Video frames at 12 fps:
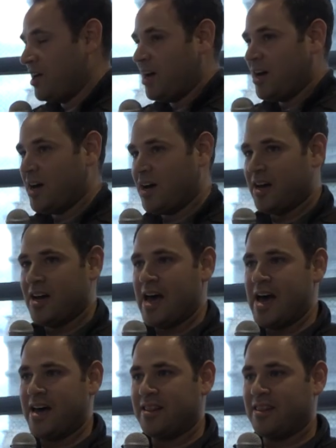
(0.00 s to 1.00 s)
uh,
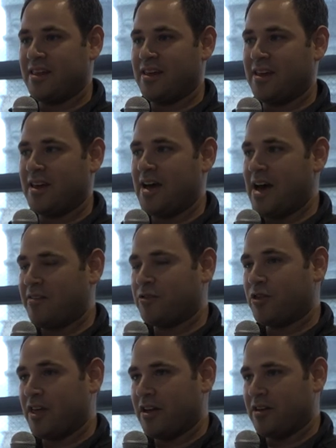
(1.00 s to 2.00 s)
at the
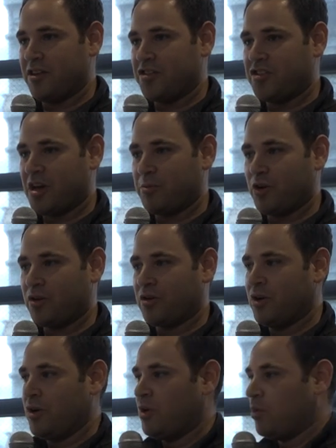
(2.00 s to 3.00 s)
after the end of the summer,
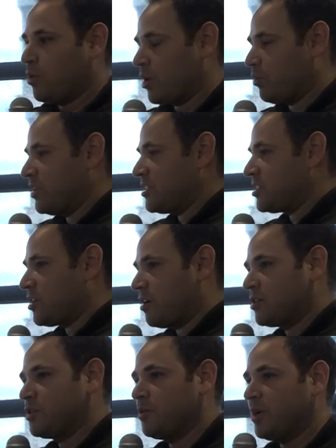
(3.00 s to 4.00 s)
where we
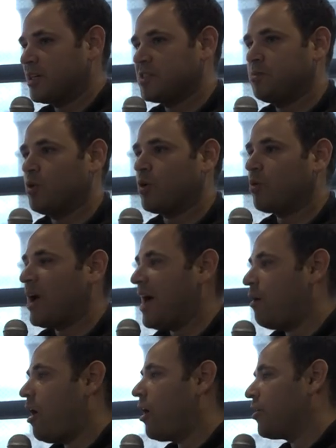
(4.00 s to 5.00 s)
start to explore
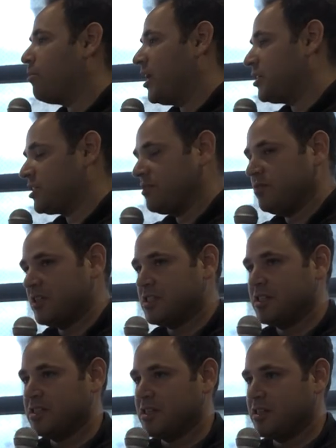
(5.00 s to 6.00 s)
how automation
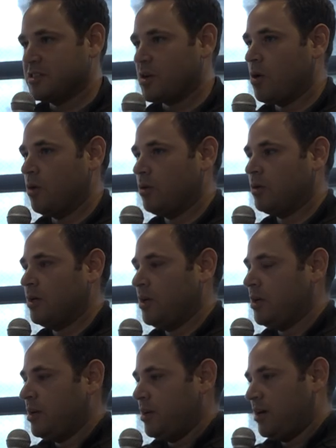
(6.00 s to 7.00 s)
fits into this whole
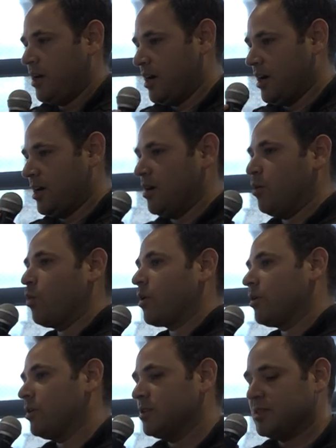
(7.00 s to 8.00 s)
uh,
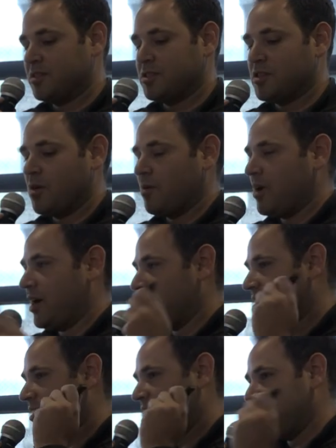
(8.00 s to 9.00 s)
world. So, uh,
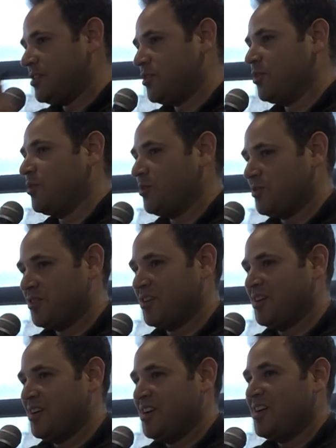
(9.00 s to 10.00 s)
stay tuned.
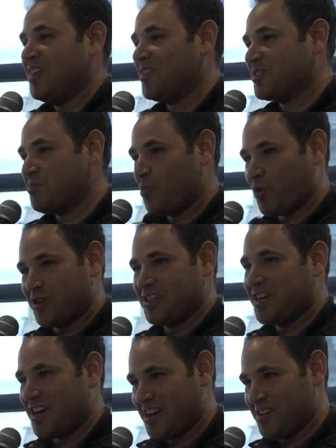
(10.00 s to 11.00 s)
There's more to
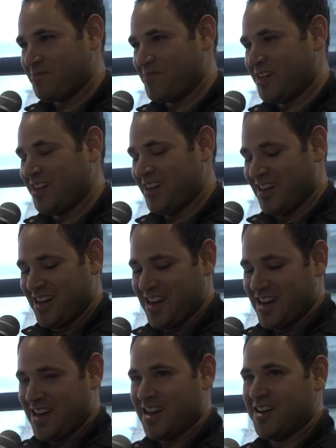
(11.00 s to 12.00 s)
come,
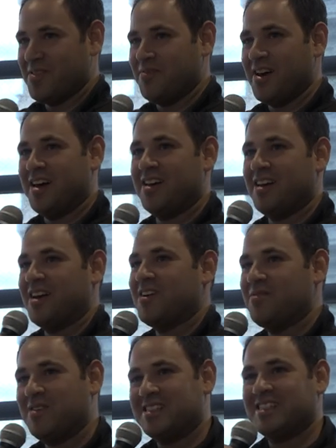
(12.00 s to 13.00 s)
um, and I
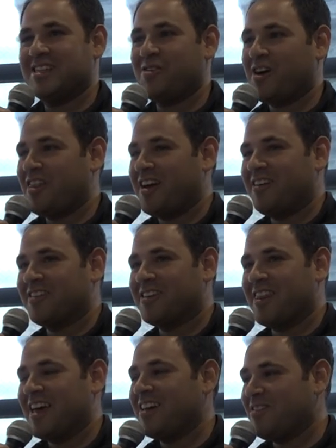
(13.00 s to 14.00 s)
hope I'll see you all there.
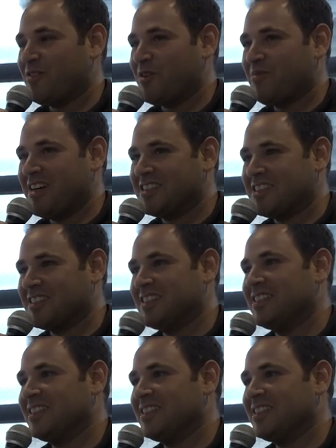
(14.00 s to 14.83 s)
Thank you very much.